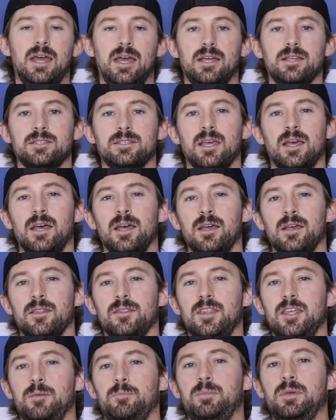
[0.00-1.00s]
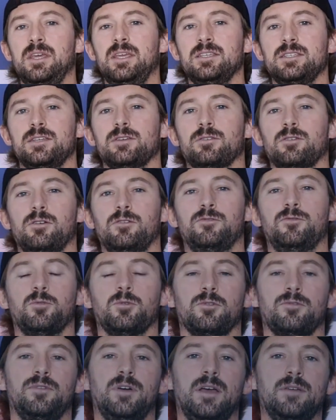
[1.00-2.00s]
as the
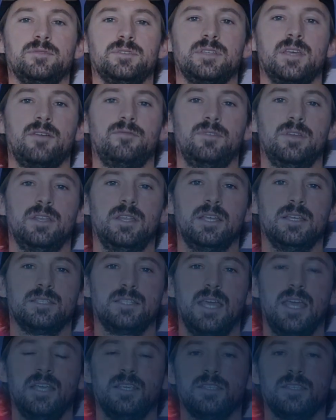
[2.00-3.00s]
P0457 is a